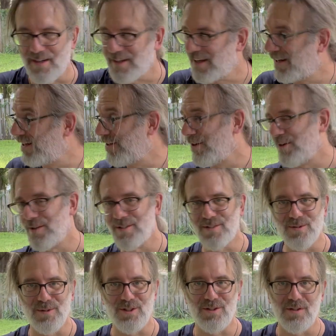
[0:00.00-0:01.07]
Kind of notice
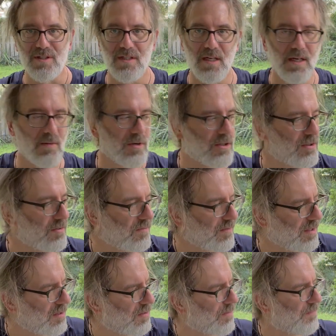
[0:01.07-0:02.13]
what you see, what you
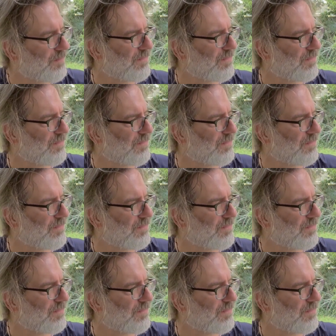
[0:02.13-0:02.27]
feel.